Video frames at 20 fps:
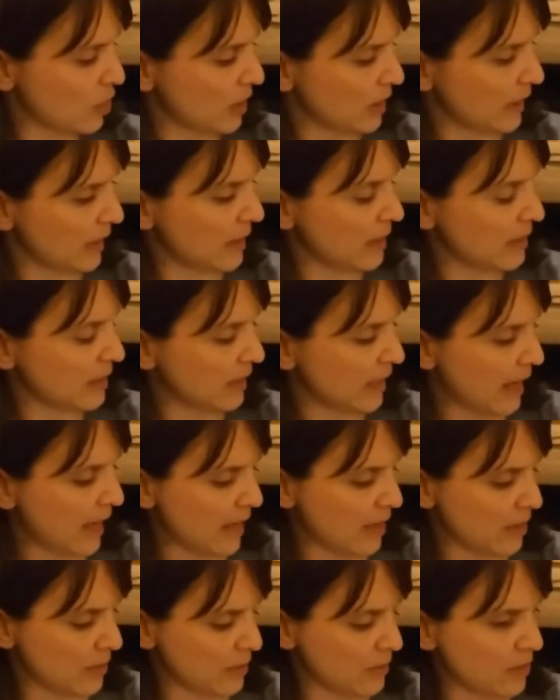In chilly
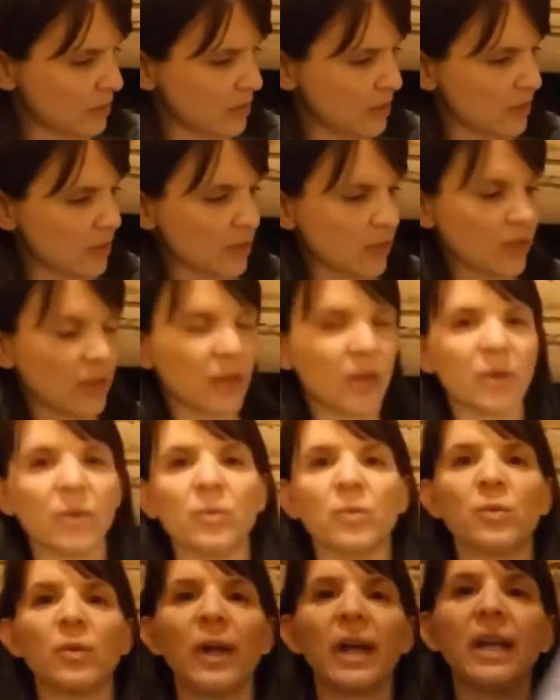clouds,
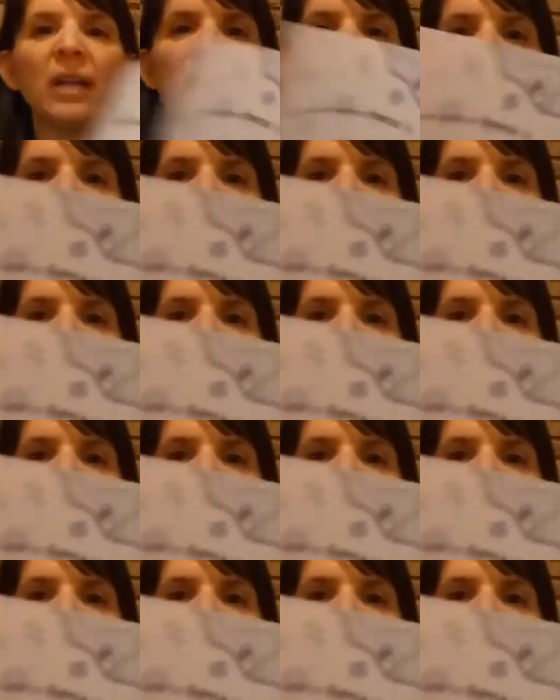the